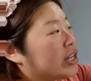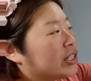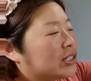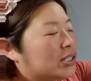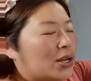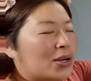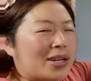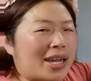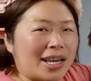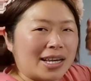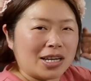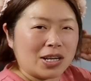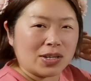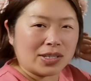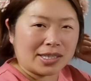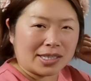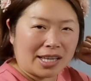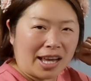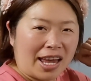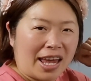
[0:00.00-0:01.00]
So can
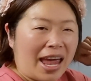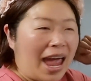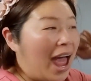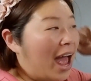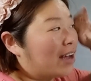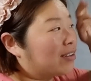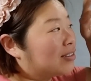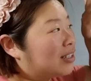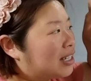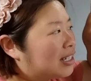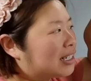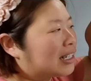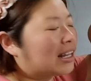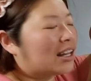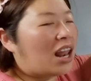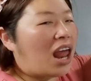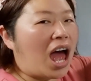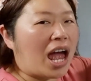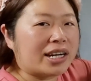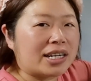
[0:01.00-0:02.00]
you see how this
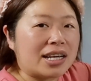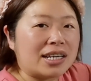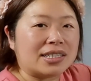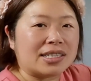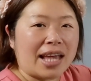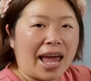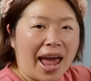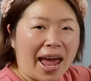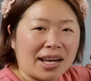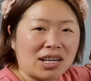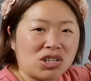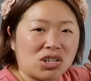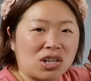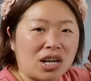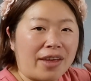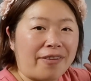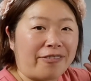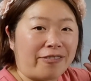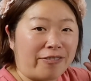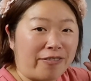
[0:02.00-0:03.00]
line is
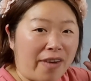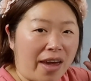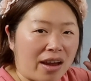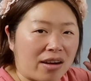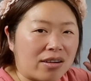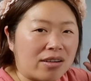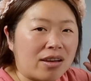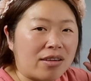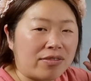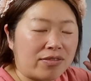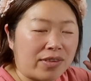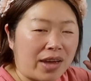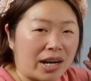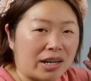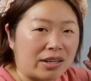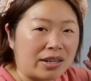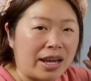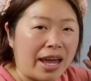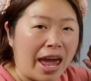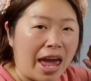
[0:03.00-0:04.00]
actually very,
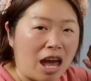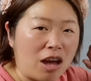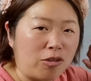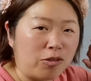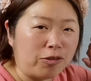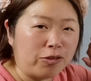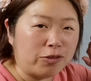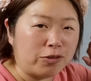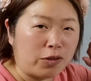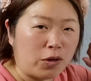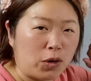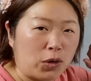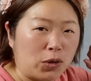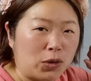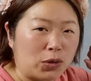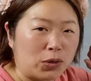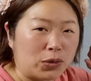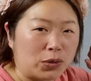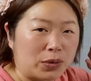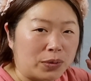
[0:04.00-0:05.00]
very
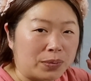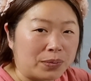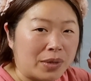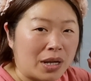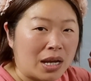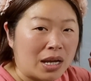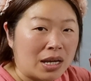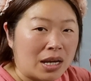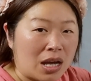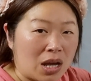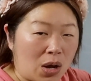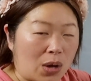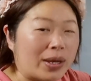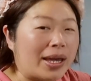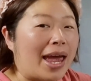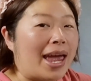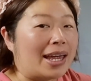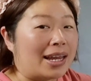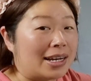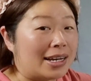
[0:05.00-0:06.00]
helpful?
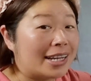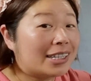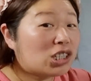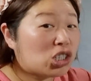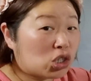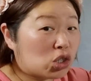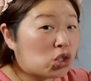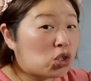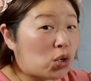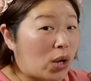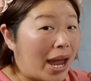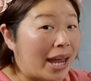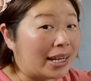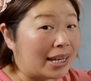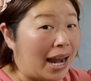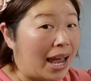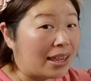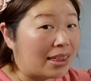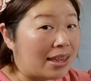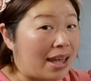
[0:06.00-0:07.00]
Okay, let's do
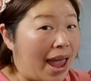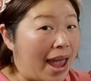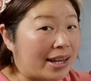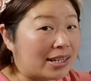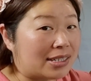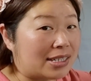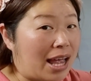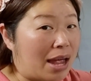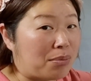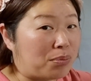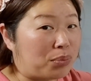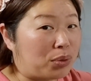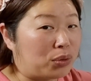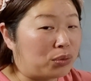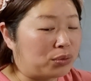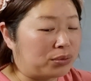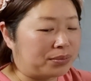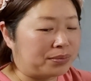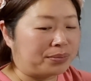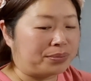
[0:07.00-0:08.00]
another
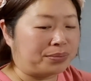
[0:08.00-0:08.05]
example.